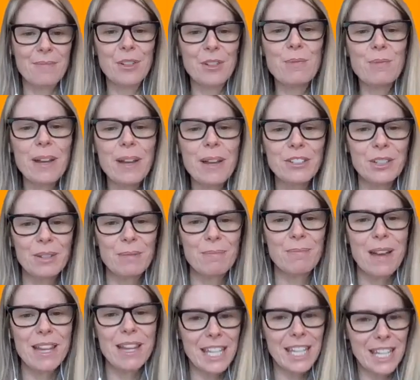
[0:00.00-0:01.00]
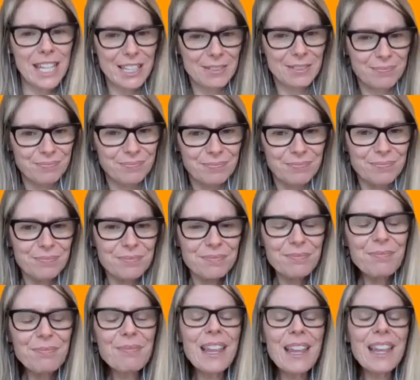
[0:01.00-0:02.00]
You mentioned money,
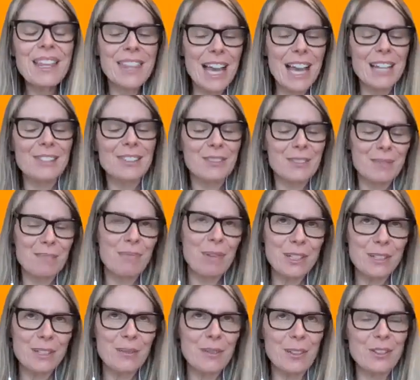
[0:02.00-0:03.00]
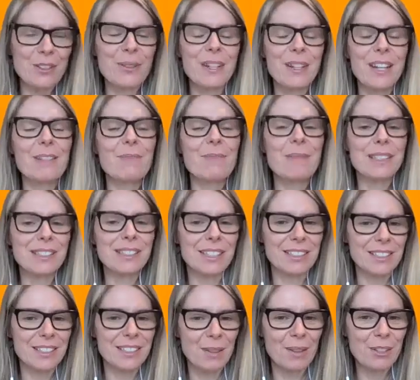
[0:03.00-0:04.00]
and that brings me on to another
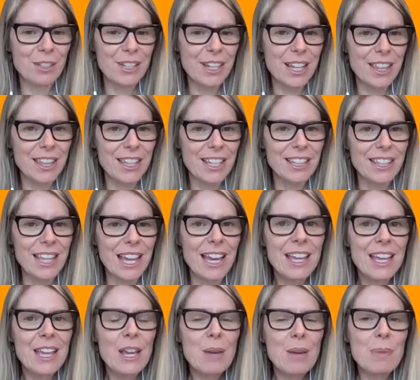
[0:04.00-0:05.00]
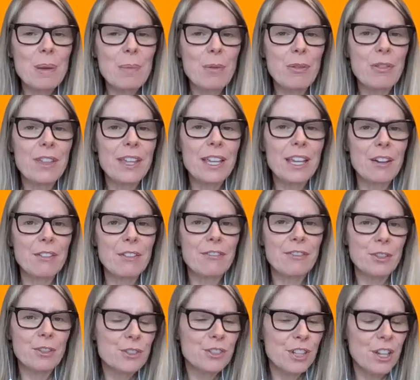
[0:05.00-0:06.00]
misconception. I think that people think of
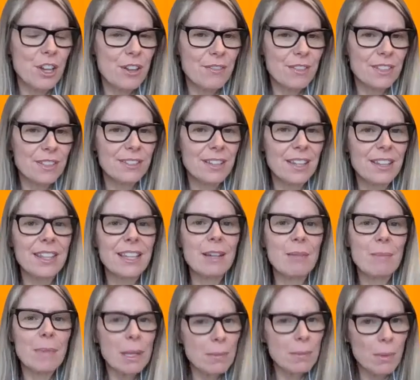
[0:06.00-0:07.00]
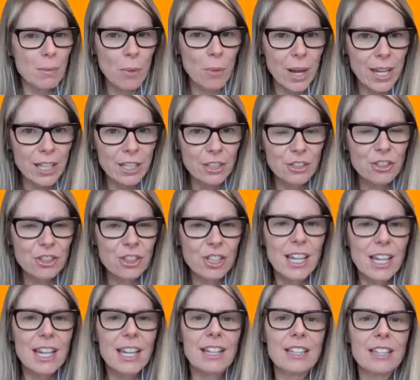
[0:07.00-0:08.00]
food service, they think minimum wage.
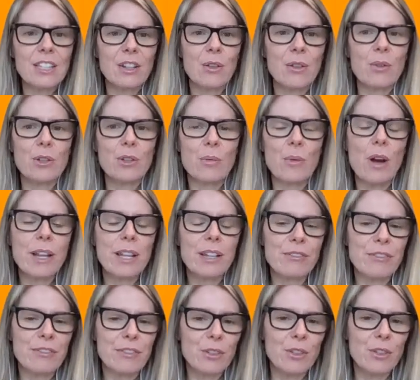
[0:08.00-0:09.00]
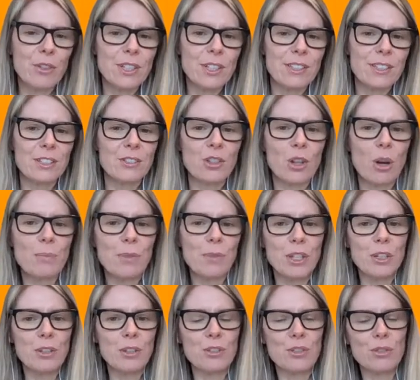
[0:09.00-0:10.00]
You work in food as a job
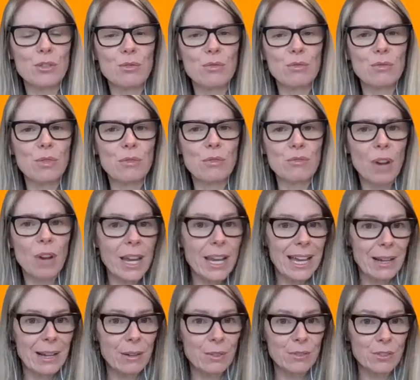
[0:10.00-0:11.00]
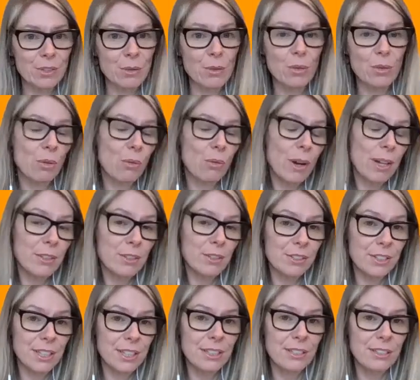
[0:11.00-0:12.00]
that you do right out of school or while you're
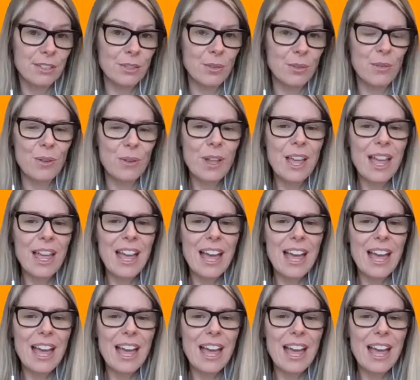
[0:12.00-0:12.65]
still in school.